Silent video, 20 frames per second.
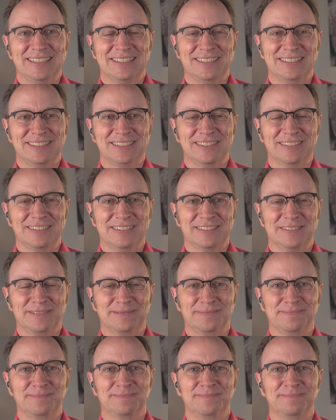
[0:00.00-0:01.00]

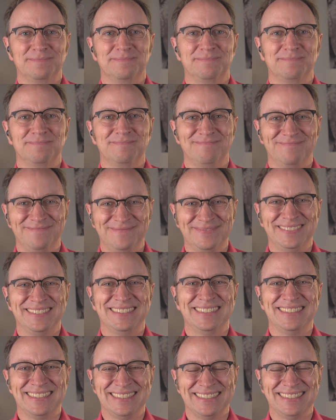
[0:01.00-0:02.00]

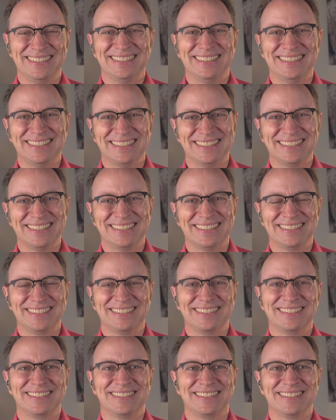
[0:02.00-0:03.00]

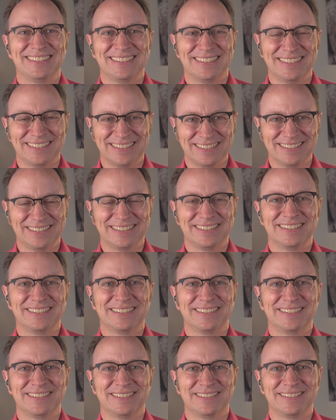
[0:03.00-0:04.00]

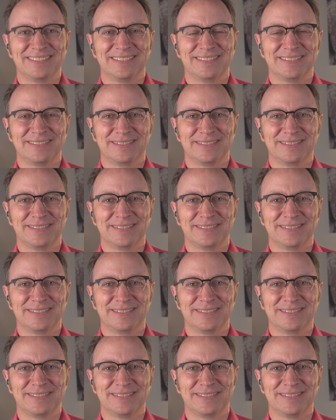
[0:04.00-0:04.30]
(not speaking)